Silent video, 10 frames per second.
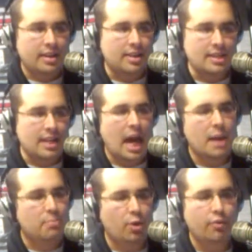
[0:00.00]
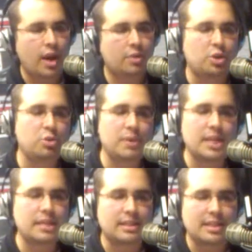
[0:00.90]
these high-profile
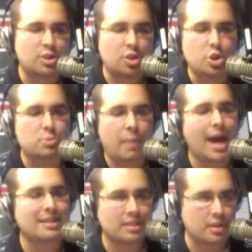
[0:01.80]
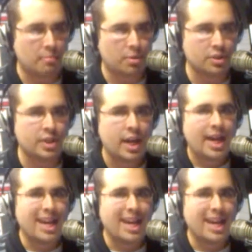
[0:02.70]
QBs and these huge passing numbers.